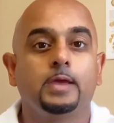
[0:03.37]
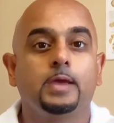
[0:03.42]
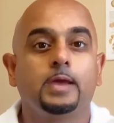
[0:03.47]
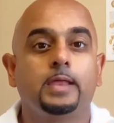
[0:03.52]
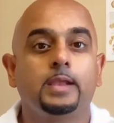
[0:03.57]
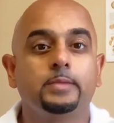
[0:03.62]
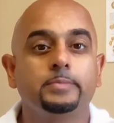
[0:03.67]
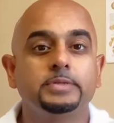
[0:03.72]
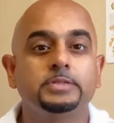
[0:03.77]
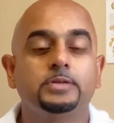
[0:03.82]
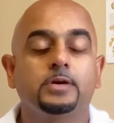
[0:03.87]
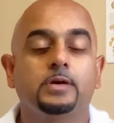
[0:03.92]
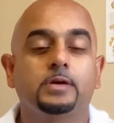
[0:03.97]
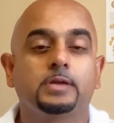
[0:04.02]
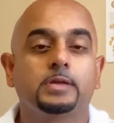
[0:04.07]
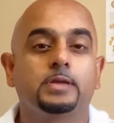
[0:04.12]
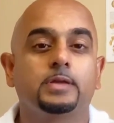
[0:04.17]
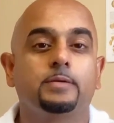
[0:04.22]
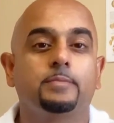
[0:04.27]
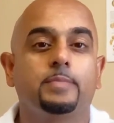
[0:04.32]
and I'll be
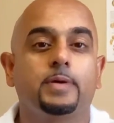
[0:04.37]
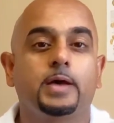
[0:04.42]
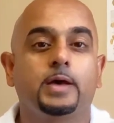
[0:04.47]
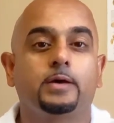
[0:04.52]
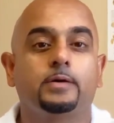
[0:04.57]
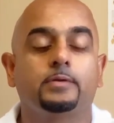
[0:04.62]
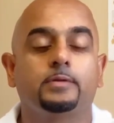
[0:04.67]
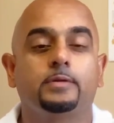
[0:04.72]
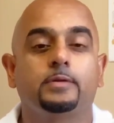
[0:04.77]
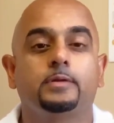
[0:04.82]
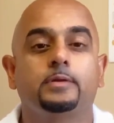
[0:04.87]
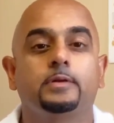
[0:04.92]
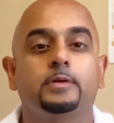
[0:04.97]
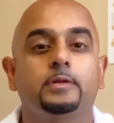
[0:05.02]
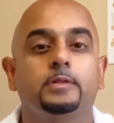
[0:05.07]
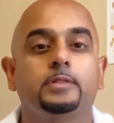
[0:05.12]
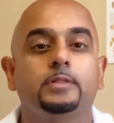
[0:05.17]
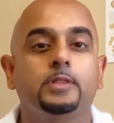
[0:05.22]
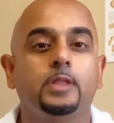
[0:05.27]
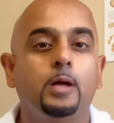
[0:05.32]
talking about
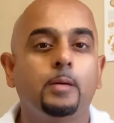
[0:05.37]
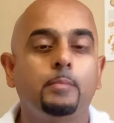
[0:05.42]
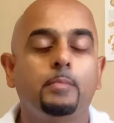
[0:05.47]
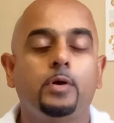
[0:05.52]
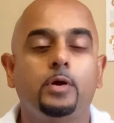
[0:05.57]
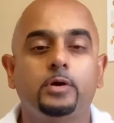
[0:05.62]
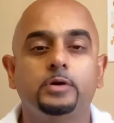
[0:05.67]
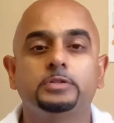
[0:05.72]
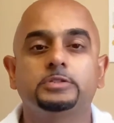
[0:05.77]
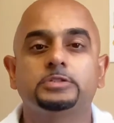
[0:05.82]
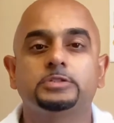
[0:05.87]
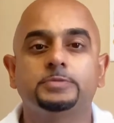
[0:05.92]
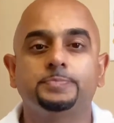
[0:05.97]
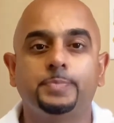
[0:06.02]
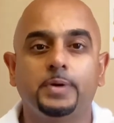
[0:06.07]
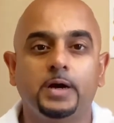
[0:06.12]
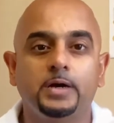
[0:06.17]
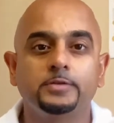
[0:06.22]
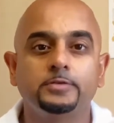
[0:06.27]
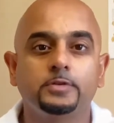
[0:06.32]
lumbar
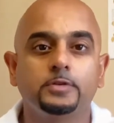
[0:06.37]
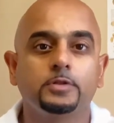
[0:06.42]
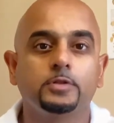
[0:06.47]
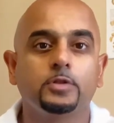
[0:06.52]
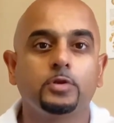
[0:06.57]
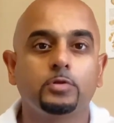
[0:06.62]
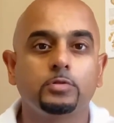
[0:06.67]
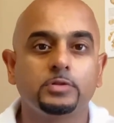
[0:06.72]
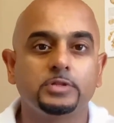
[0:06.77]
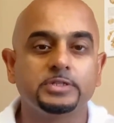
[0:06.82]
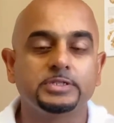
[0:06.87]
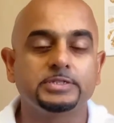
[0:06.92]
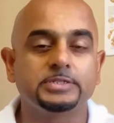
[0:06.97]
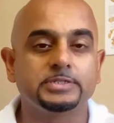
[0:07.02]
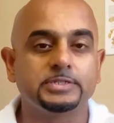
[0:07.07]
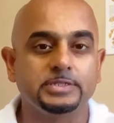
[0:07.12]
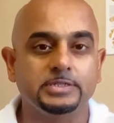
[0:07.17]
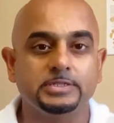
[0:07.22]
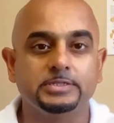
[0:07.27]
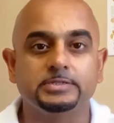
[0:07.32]

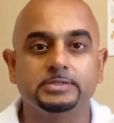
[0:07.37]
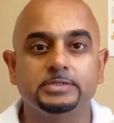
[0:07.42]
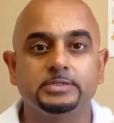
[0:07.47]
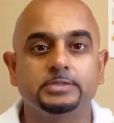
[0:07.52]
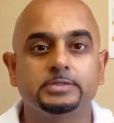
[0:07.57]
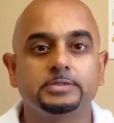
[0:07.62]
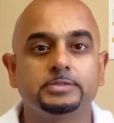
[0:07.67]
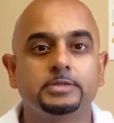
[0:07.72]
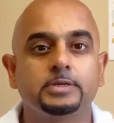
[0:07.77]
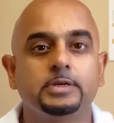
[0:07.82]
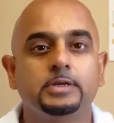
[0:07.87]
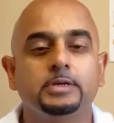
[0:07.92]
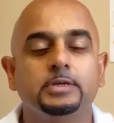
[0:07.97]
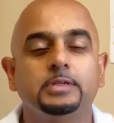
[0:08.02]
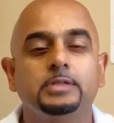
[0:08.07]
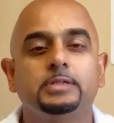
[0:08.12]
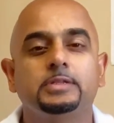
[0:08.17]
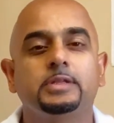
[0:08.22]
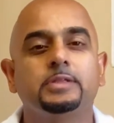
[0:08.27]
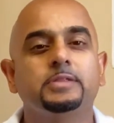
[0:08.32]
spondylolisthesis.
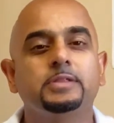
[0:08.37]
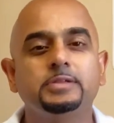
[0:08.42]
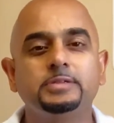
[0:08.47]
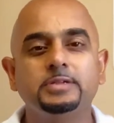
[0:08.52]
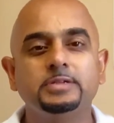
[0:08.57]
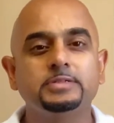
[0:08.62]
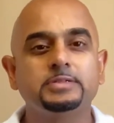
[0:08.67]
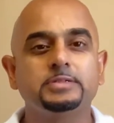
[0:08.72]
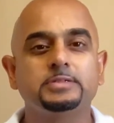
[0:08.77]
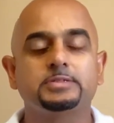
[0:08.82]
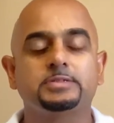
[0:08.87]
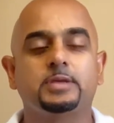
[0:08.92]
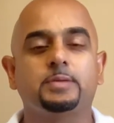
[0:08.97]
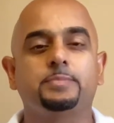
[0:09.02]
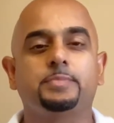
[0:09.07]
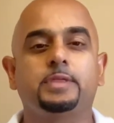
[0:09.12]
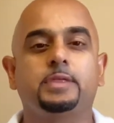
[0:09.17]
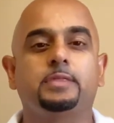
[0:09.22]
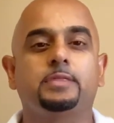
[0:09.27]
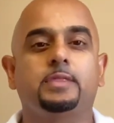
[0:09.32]
Now, this isn't
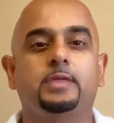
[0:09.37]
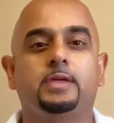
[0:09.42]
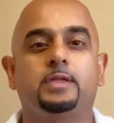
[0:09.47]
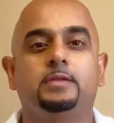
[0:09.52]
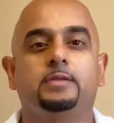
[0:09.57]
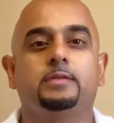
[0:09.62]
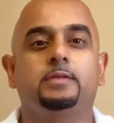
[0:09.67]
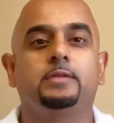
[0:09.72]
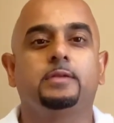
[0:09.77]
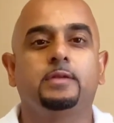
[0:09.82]
something that